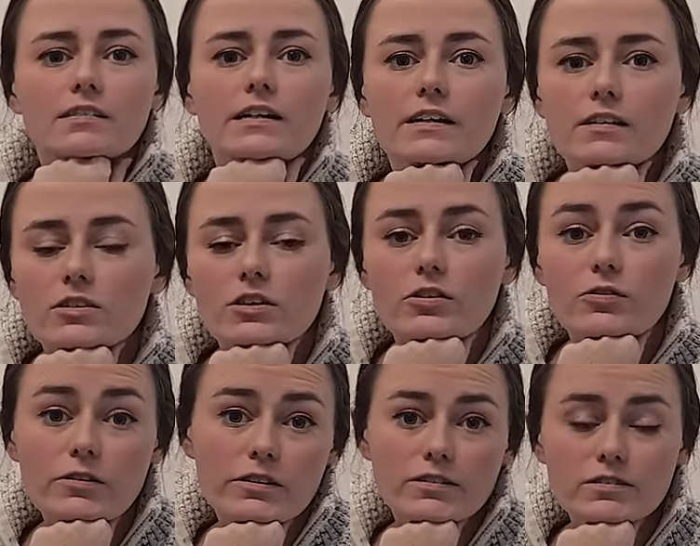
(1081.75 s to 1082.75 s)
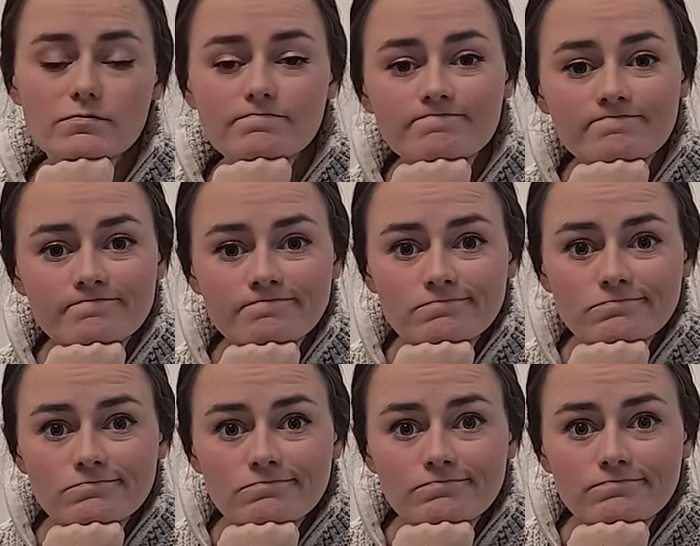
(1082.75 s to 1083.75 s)
lead into the uterus.
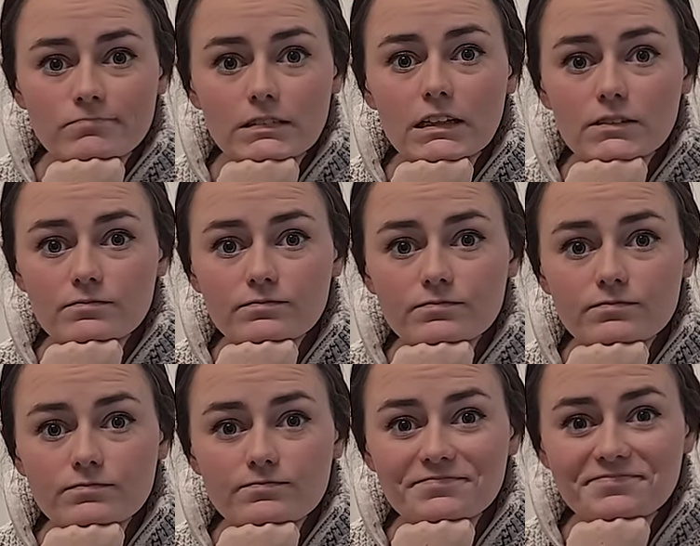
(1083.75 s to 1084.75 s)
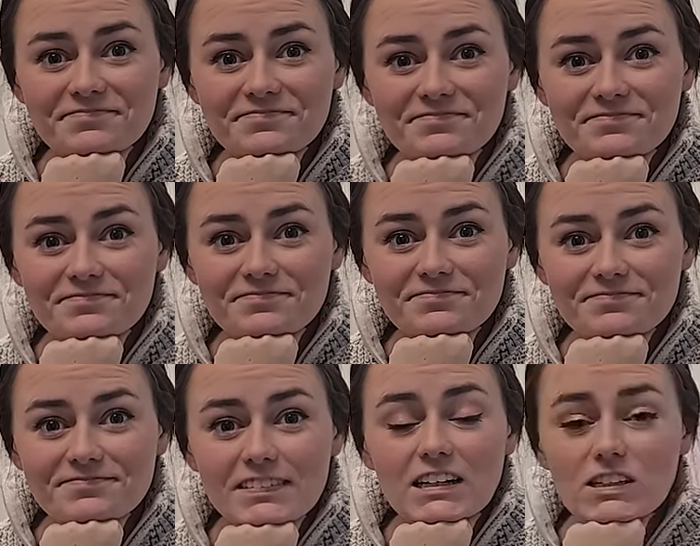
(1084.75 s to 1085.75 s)
Yeah. Fun stuff.
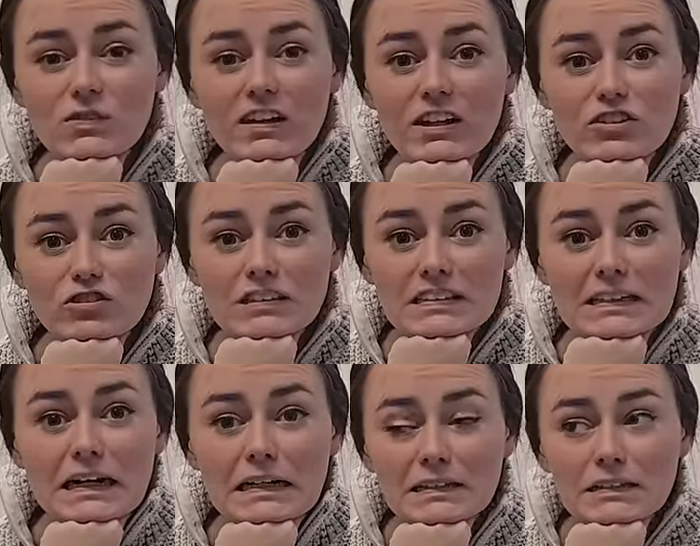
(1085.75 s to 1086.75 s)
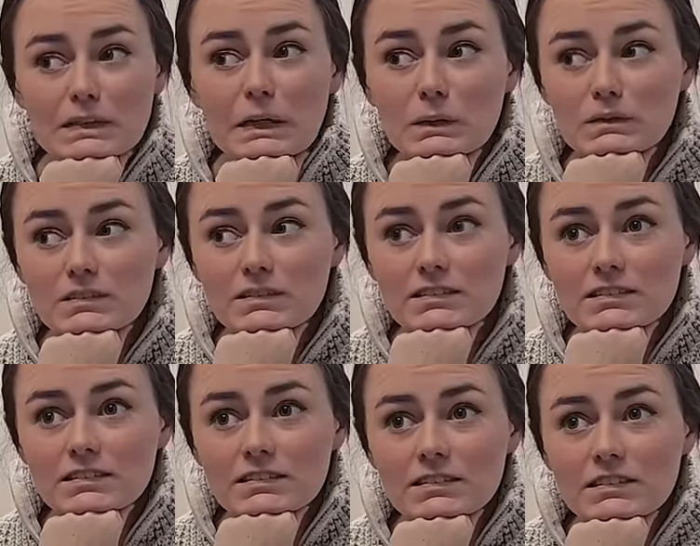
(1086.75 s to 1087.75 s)
It's very interesting. So,
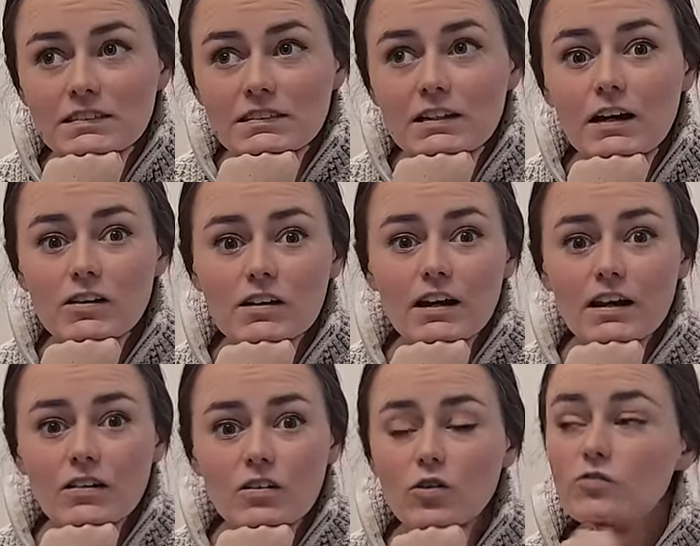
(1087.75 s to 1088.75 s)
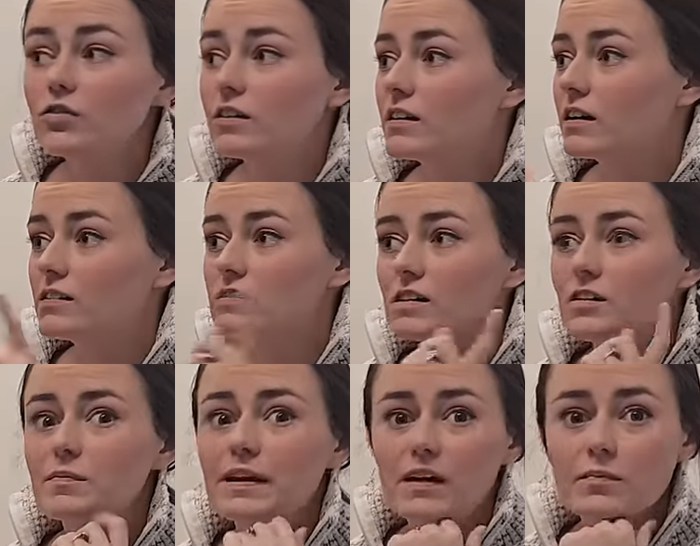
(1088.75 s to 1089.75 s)
and uh, hopefully they can tell
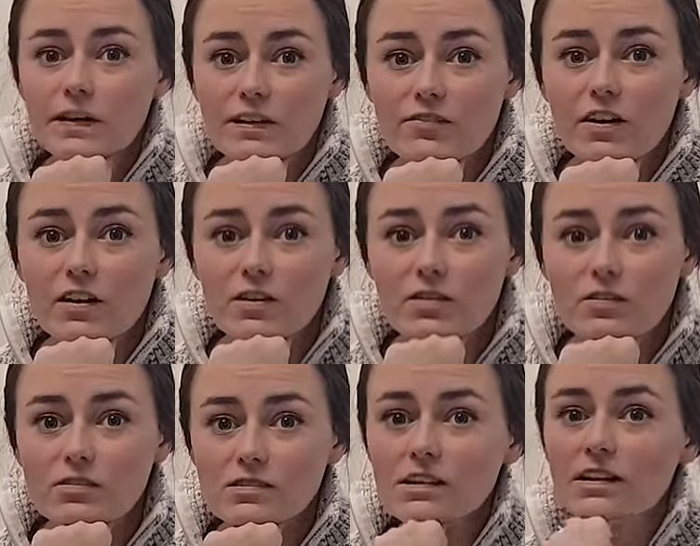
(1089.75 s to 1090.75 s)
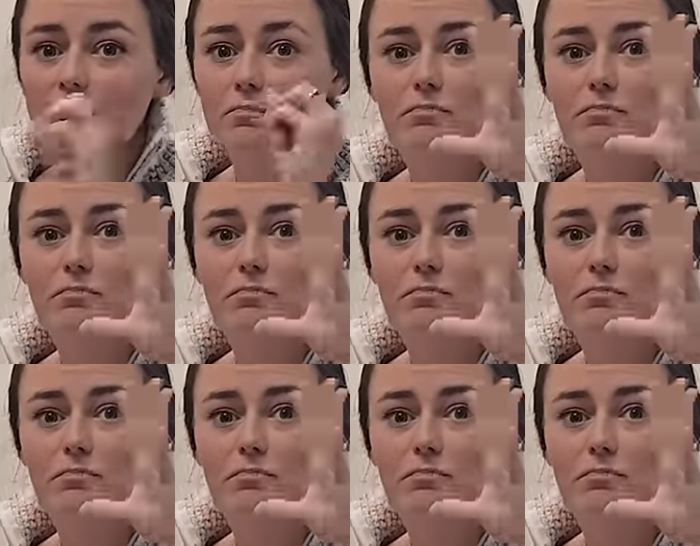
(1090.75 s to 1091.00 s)
me how many follicles like